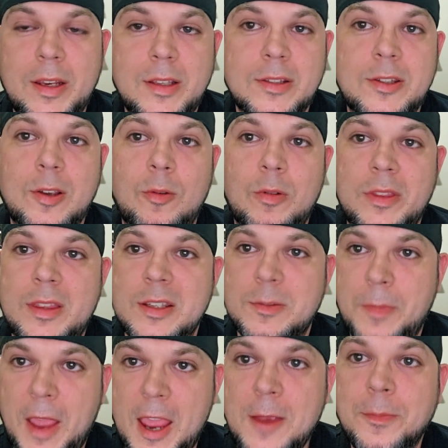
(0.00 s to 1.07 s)
And so with this
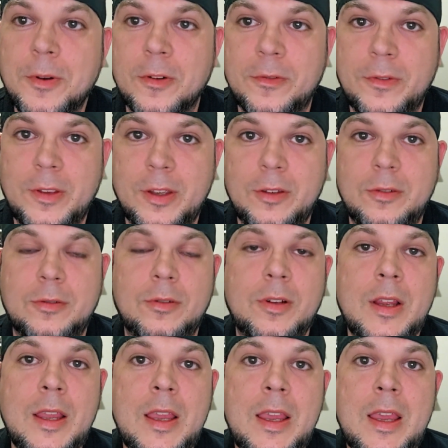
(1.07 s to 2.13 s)
pay-per-view,